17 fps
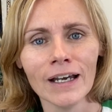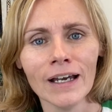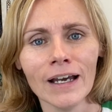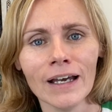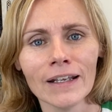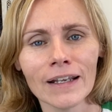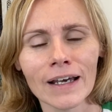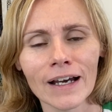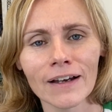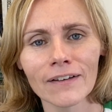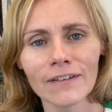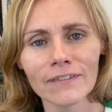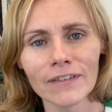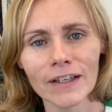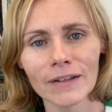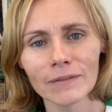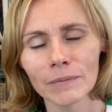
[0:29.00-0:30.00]
Now,
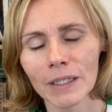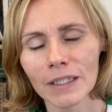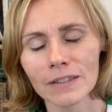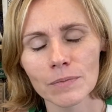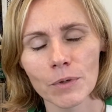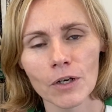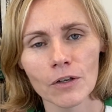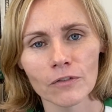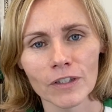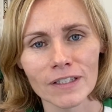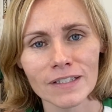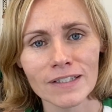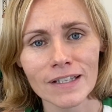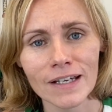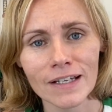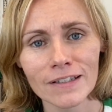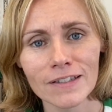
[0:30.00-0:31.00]
that makes perfect
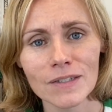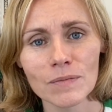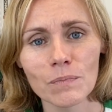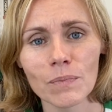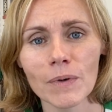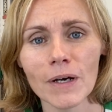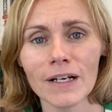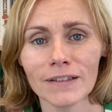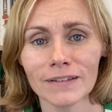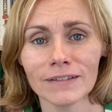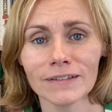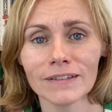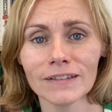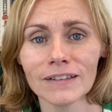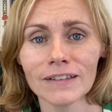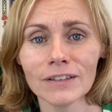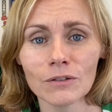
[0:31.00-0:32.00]
sense, but
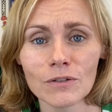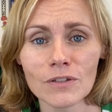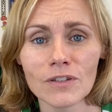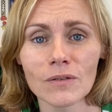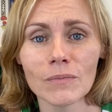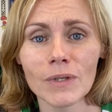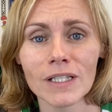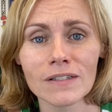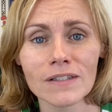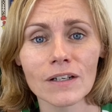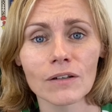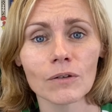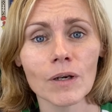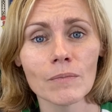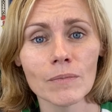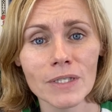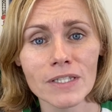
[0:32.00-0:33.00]
it also means that we're
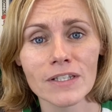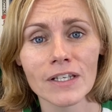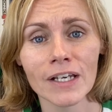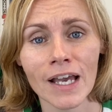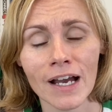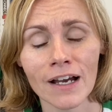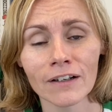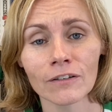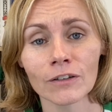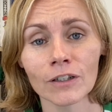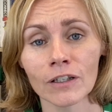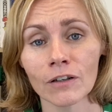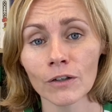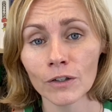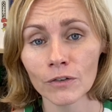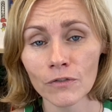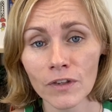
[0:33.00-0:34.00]
missing out on a
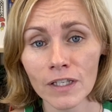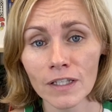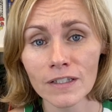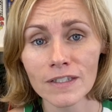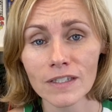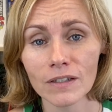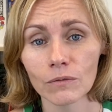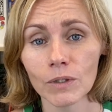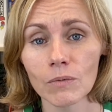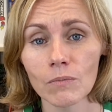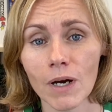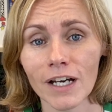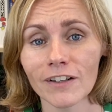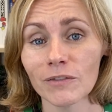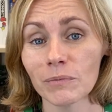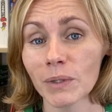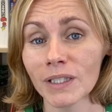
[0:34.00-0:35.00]
lot of things that we might
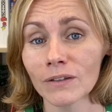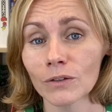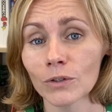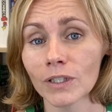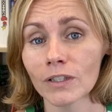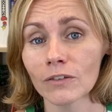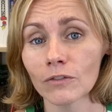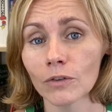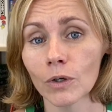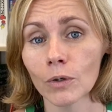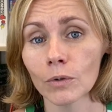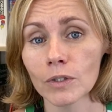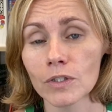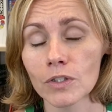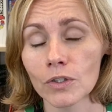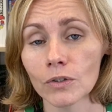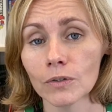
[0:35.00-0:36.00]
have been looking forward
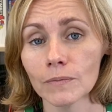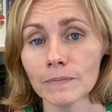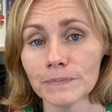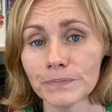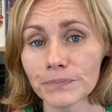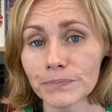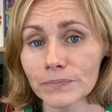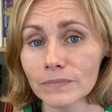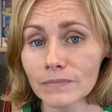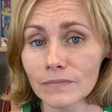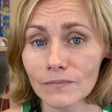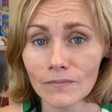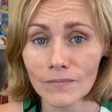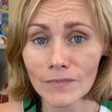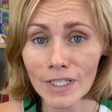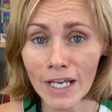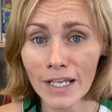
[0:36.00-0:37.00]
to.
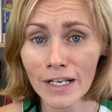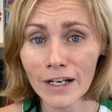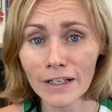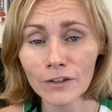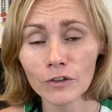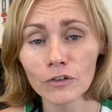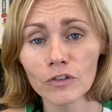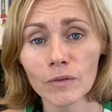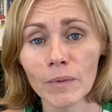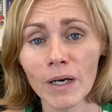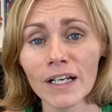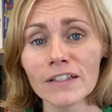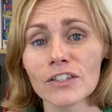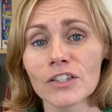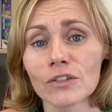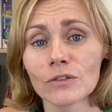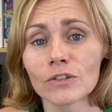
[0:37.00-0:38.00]
And I know for my
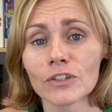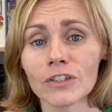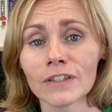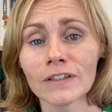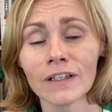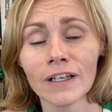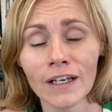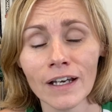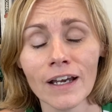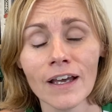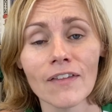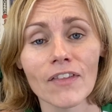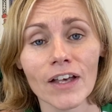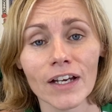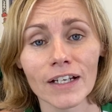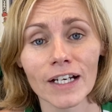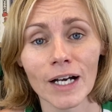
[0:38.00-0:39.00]
children,
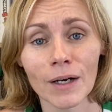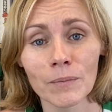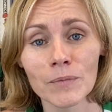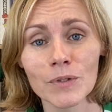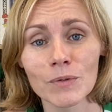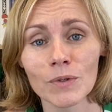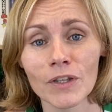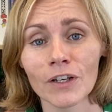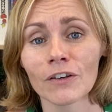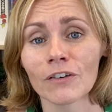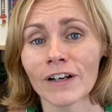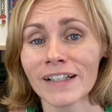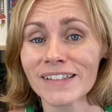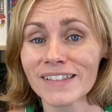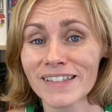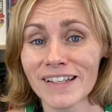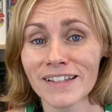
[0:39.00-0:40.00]
that comes with a great
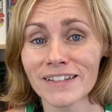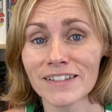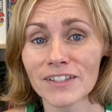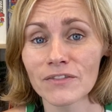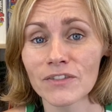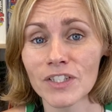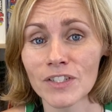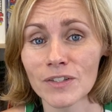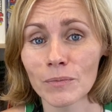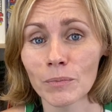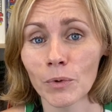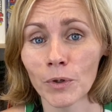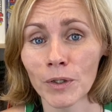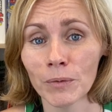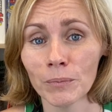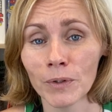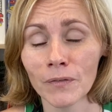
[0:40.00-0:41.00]
sense of
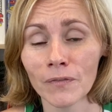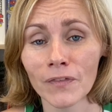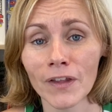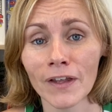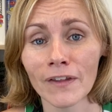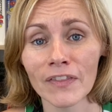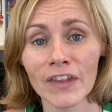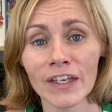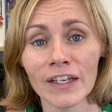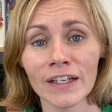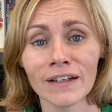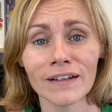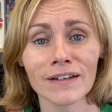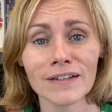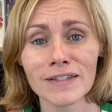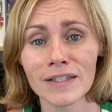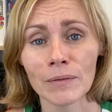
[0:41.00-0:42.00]
disappointment that their
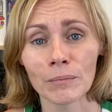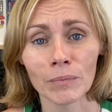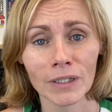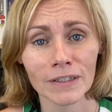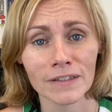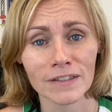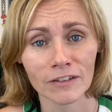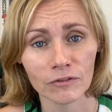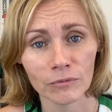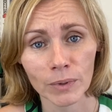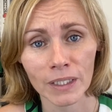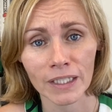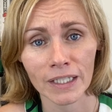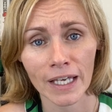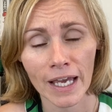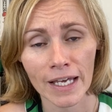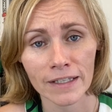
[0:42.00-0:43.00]
assemblies have been
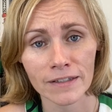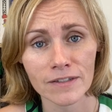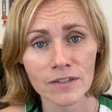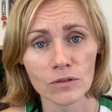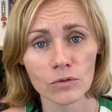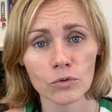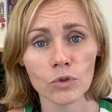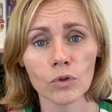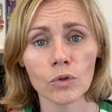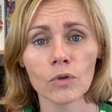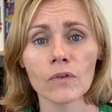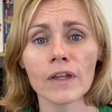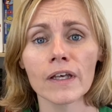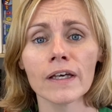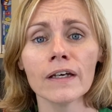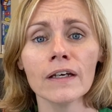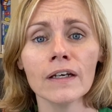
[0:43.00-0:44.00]
cancelled, or
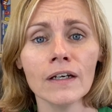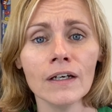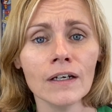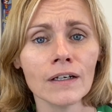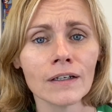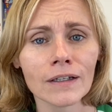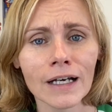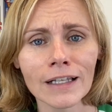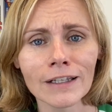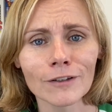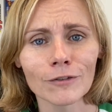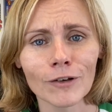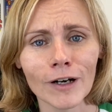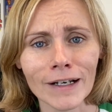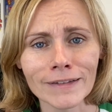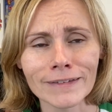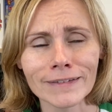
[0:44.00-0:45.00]
their colour
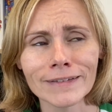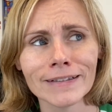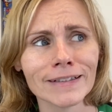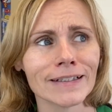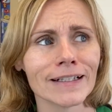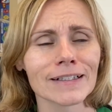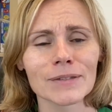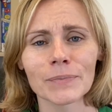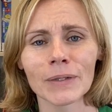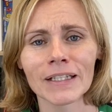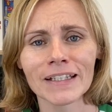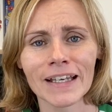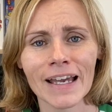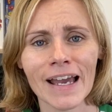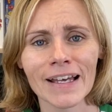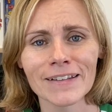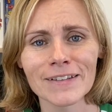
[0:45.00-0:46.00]
run has been
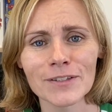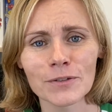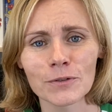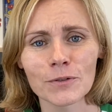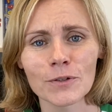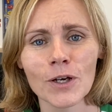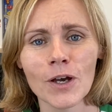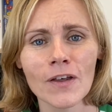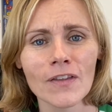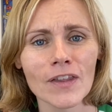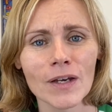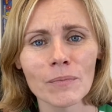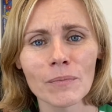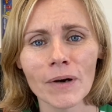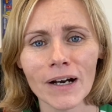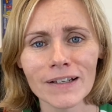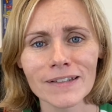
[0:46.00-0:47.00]
cancelled, their
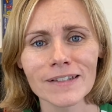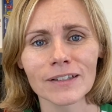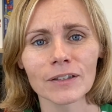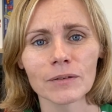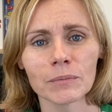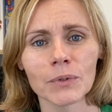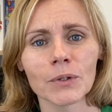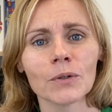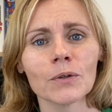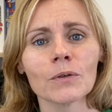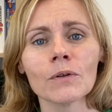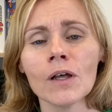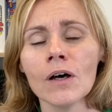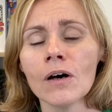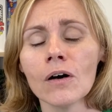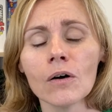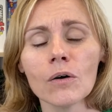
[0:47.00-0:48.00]
basketball,
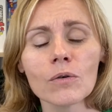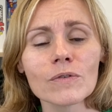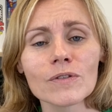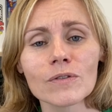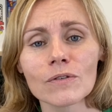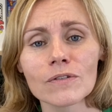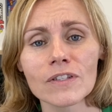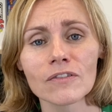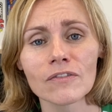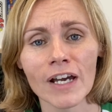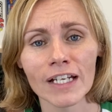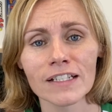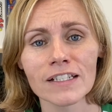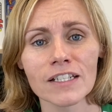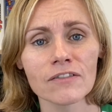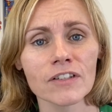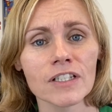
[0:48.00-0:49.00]
all sorts of
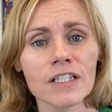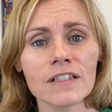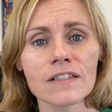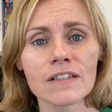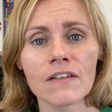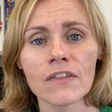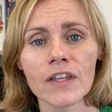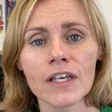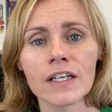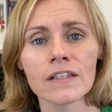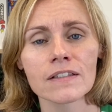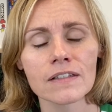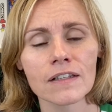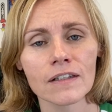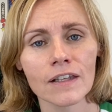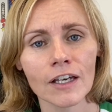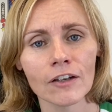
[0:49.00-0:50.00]
activities and things
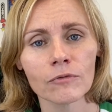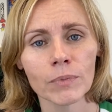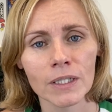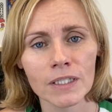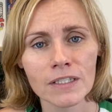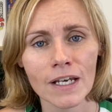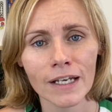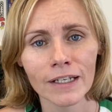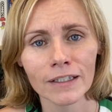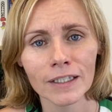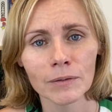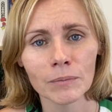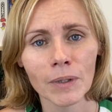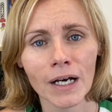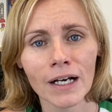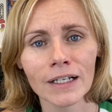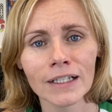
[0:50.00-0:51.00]
that they've been taking
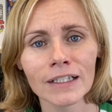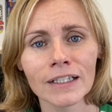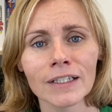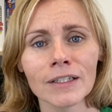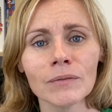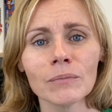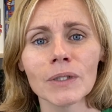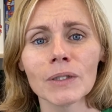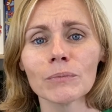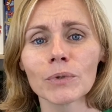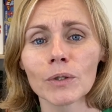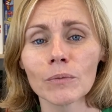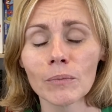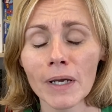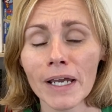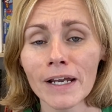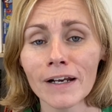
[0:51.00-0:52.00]
part in, been
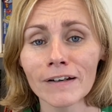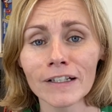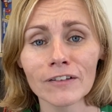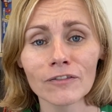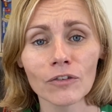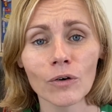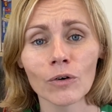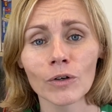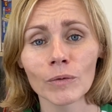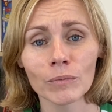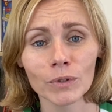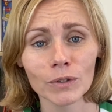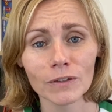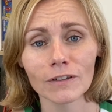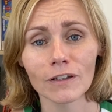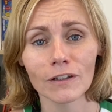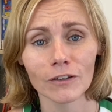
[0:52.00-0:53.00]
preparing for, and put
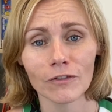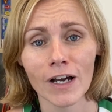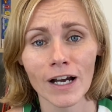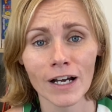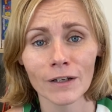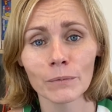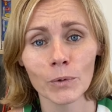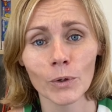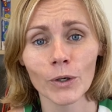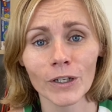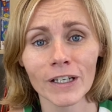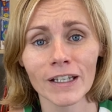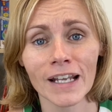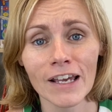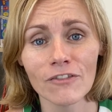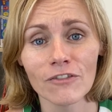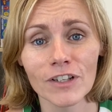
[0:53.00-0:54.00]
a lot of hard work and
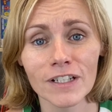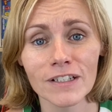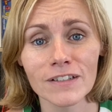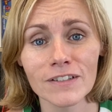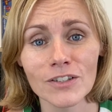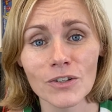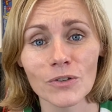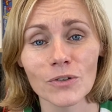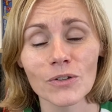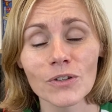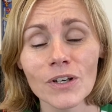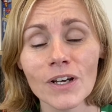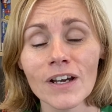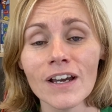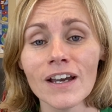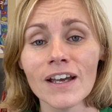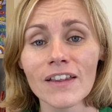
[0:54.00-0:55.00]
effort into
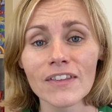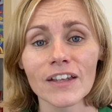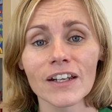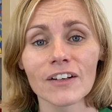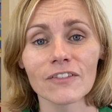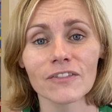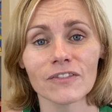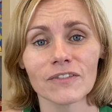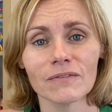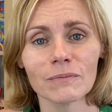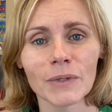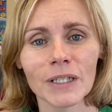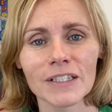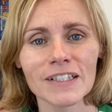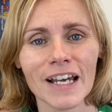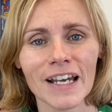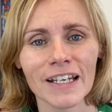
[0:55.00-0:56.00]
that have been
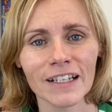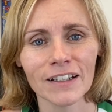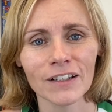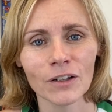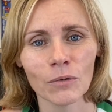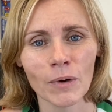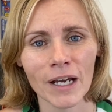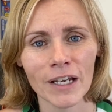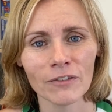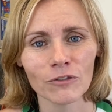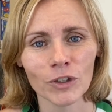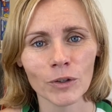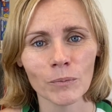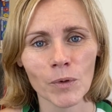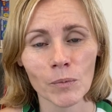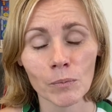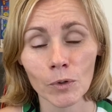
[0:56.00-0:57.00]
taken away from
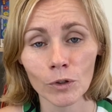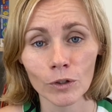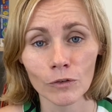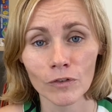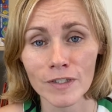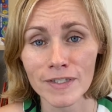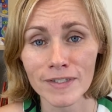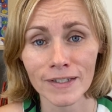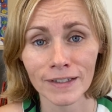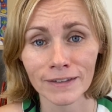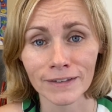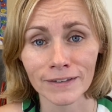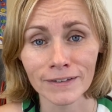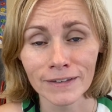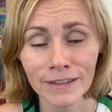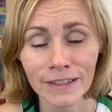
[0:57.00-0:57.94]
them all of a sudden.